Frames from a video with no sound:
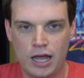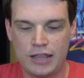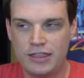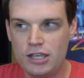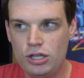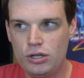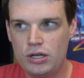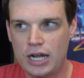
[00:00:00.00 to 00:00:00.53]
I
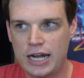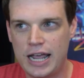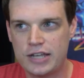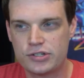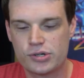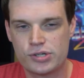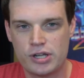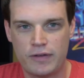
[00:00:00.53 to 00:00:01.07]
think you got to
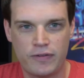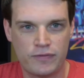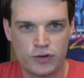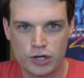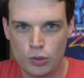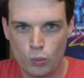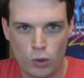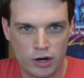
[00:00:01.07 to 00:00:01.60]
ask yourself if
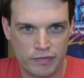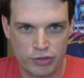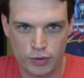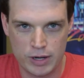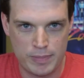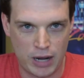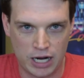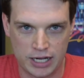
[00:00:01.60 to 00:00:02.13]
you're in one of
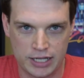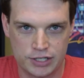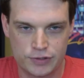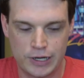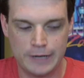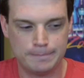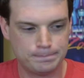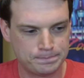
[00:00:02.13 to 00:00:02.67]
three buckets,
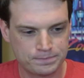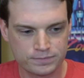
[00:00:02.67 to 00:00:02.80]
right?